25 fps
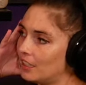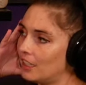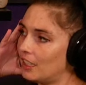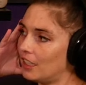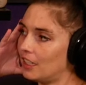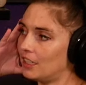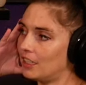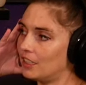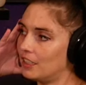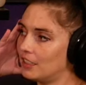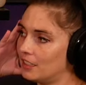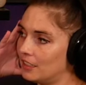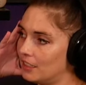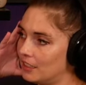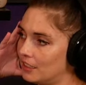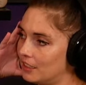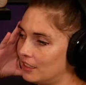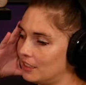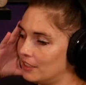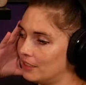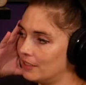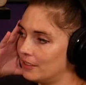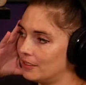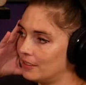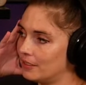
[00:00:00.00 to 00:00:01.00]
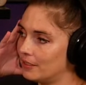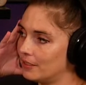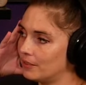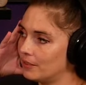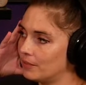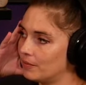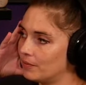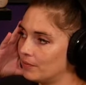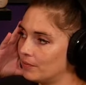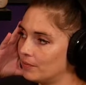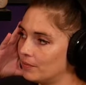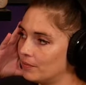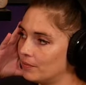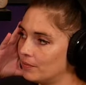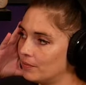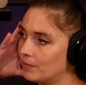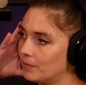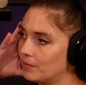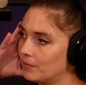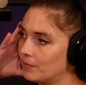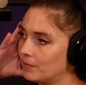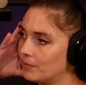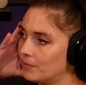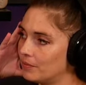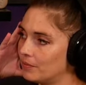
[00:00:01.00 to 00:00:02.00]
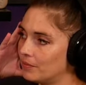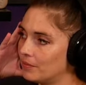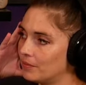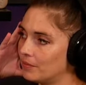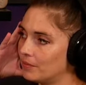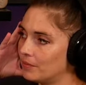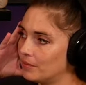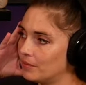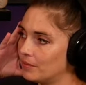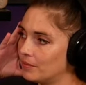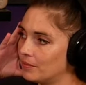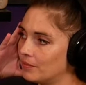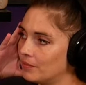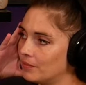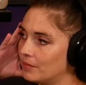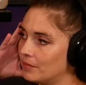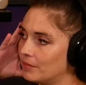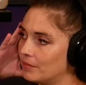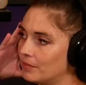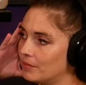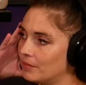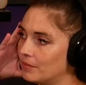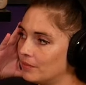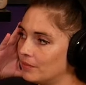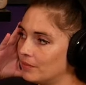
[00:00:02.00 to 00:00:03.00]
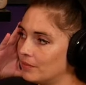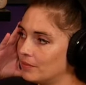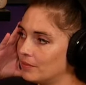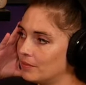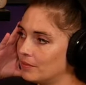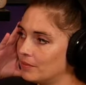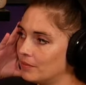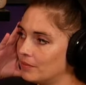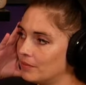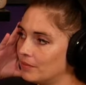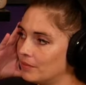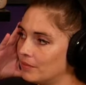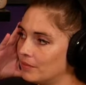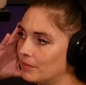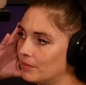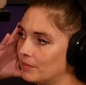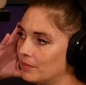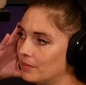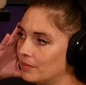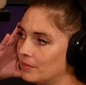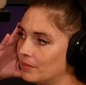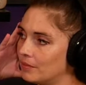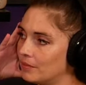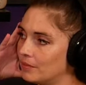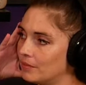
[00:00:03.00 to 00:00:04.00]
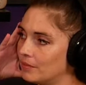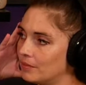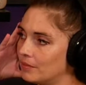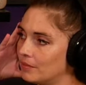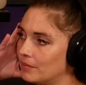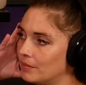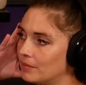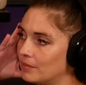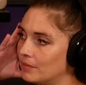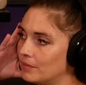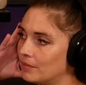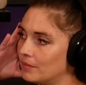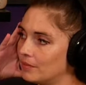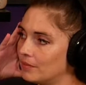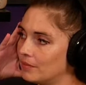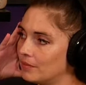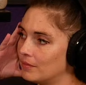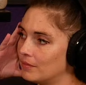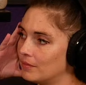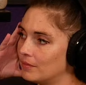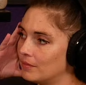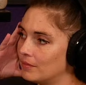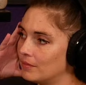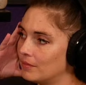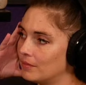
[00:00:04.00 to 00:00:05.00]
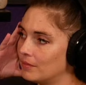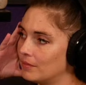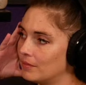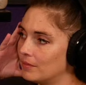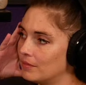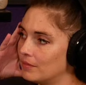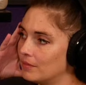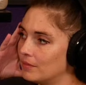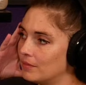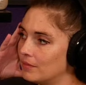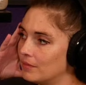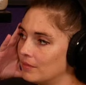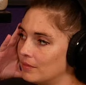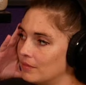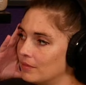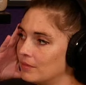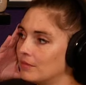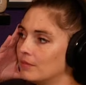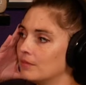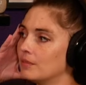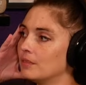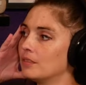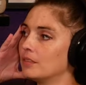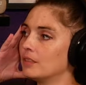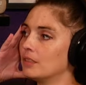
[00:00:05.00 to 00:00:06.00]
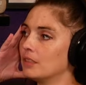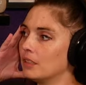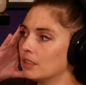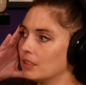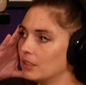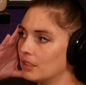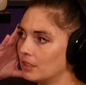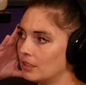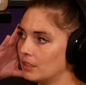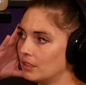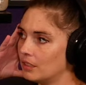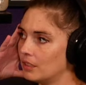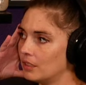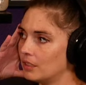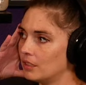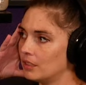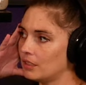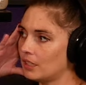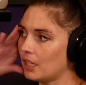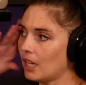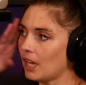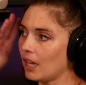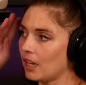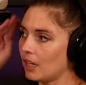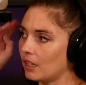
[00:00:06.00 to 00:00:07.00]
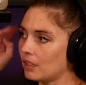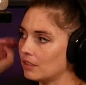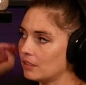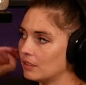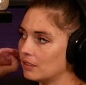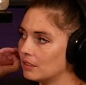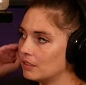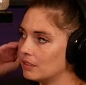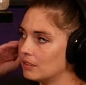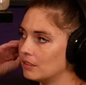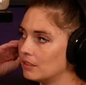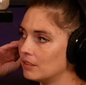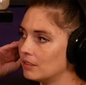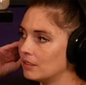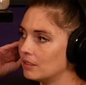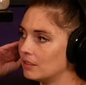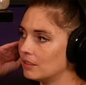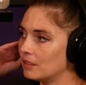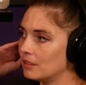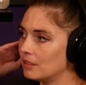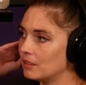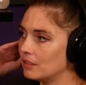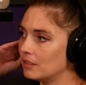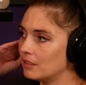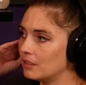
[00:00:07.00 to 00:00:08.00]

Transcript: No words are spoken by the person on screen.